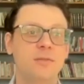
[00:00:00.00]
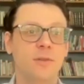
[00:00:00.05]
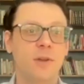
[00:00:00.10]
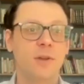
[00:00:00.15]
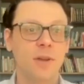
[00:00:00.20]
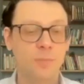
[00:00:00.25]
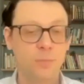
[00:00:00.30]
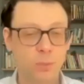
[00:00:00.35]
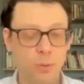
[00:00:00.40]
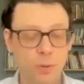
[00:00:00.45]

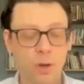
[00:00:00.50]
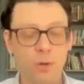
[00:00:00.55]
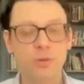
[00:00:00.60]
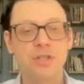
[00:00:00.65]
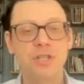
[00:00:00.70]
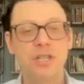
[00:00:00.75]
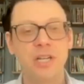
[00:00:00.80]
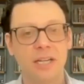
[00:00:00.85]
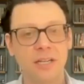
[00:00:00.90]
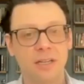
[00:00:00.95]

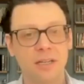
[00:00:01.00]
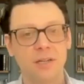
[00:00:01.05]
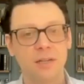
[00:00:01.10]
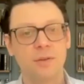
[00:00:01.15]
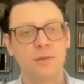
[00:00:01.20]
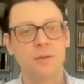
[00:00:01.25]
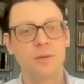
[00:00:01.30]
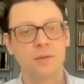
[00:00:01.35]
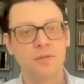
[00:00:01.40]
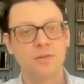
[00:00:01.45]
approaching
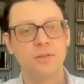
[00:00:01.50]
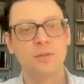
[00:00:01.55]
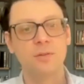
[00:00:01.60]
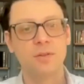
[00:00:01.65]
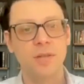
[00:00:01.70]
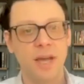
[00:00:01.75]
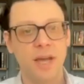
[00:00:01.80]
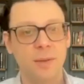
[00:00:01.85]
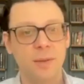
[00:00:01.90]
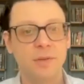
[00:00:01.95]
those two
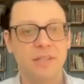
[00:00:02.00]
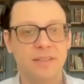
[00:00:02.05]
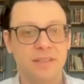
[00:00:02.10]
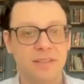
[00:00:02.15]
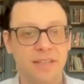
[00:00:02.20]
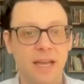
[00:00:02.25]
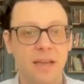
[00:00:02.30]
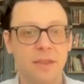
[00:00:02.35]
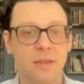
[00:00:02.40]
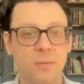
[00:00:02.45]
topics
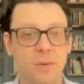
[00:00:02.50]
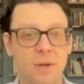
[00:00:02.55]
together,